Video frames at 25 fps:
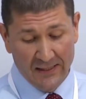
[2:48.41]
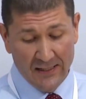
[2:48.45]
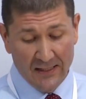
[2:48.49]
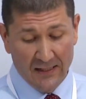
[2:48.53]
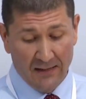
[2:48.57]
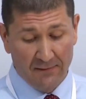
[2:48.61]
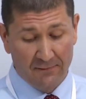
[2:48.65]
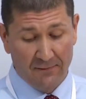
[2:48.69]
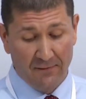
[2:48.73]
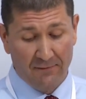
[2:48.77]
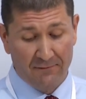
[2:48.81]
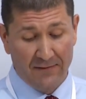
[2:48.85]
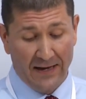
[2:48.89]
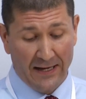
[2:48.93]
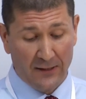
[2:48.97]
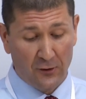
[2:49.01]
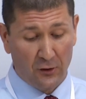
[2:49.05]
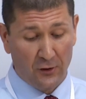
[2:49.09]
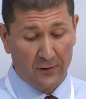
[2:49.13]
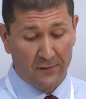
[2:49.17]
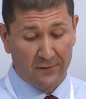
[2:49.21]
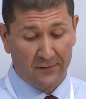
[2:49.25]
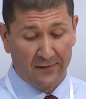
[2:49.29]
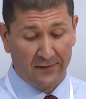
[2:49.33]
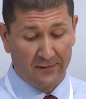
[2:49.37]
of a
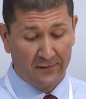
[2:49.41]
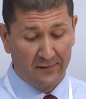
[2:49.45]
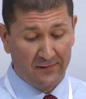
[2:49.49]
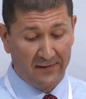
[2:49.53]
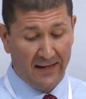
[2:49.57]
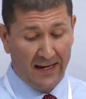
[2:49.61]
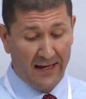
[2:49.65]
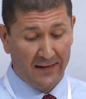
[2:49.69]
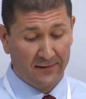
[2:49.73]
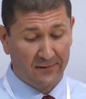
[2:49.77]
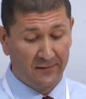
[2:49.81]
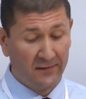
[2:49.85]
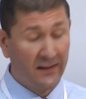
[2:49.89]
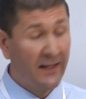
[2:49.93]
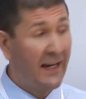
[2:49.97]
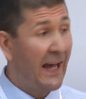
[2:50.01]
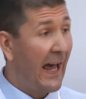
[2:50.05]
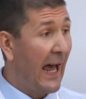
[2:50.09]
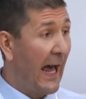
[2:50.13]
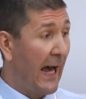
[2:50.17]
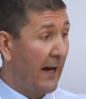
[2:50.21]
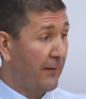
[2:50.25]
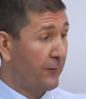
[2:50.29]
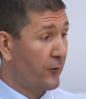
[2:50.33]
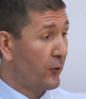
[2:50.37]
veteran's success
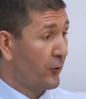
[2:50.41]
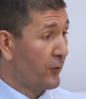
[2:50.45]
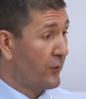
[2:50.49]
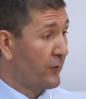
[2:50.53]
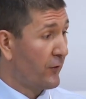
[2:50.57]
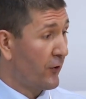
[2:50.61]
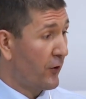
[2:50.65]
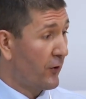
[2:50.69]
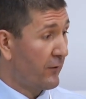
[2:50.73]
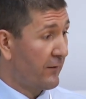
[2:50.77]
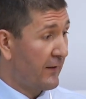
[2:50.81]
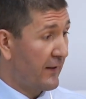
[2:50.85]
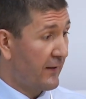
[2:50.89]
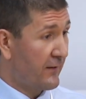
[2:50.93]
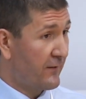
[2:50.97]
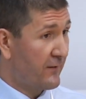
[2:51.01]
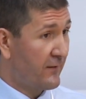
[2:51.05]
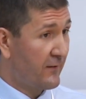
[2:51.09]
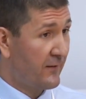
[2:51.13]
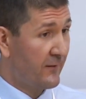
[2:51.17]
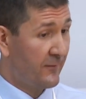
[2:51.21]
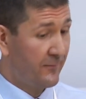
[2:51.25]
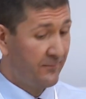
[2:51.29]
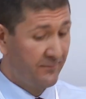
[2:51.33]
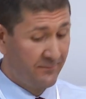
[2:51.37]
after
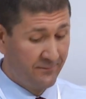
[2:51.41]
service.